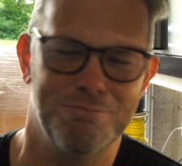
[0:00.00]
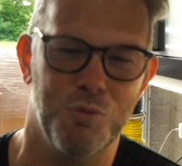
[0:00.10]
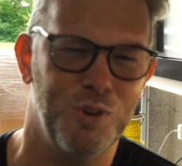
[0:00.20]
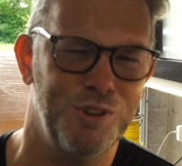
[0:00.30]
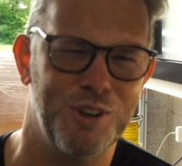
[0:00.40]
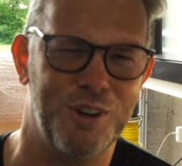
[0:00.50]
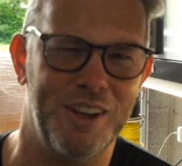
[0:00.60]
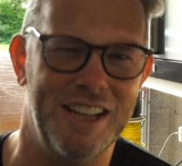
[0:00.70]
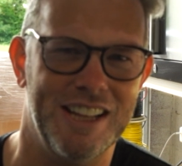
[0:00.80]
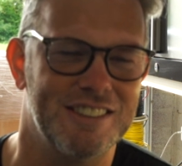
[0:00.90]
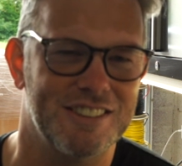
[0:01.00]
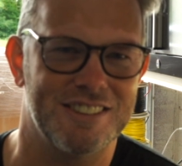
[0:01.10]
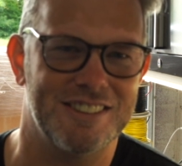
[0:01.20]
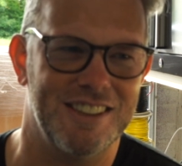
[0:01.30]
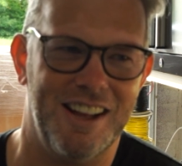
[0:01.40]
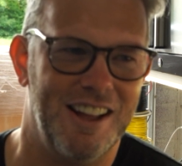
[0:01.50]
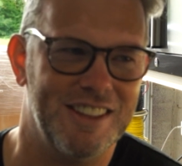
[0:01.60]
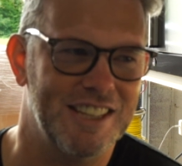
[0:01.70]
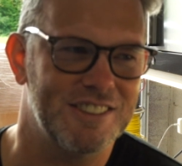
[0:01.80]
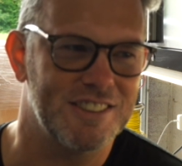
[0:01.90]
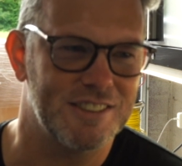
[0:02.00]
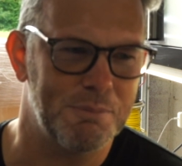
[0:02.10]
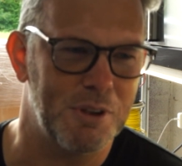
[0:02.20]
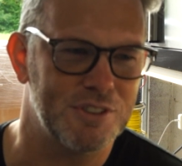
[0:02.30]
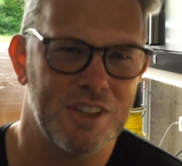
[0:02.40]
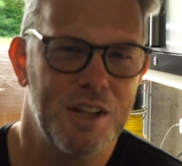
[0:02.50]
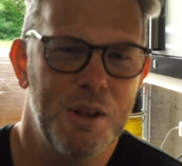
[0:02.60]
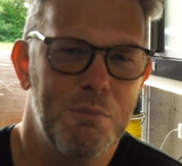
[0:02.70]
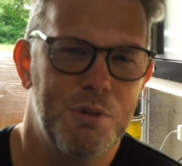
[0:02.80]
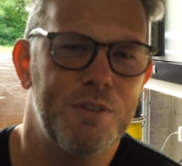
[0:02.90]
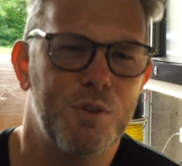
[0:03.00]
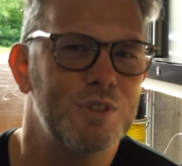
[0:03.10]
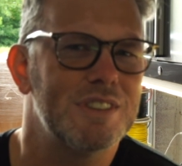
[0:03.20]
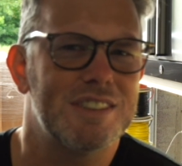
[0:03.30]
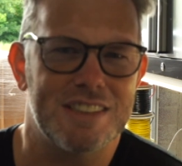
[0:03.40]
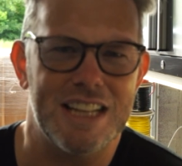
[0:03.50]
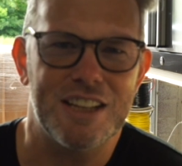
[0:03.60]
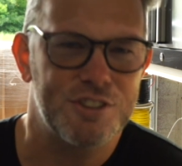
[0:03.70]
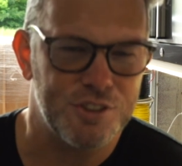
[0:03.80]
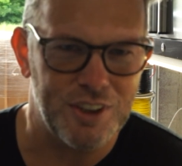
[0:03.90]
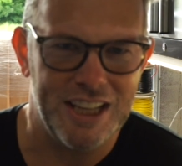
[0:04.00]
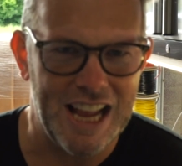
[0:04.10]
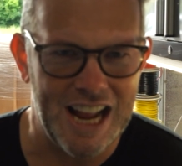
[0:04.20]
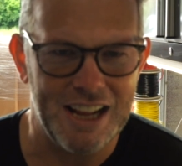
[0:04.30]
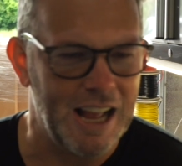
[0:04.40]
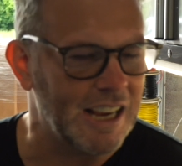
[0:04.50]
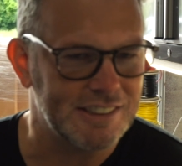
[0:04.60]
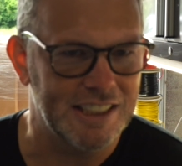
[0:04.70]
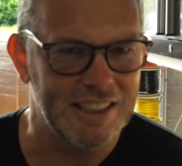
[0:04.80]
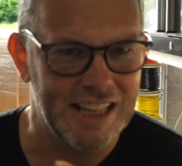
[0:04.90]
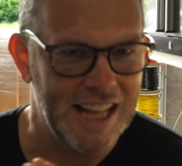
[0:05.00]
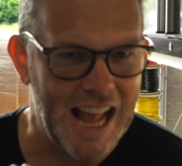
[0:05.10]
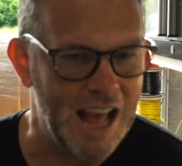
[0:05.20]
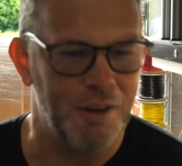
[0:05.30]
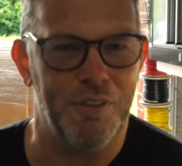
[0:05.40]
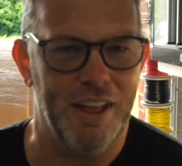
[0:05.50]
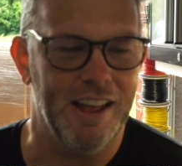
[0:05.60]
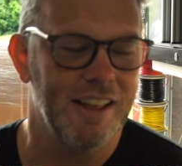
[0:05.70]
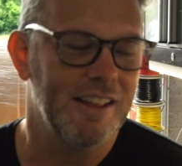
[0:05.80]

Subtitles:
Wouldn't you agree? It's just, I think it's just the most beautiful sing-songy accent out there.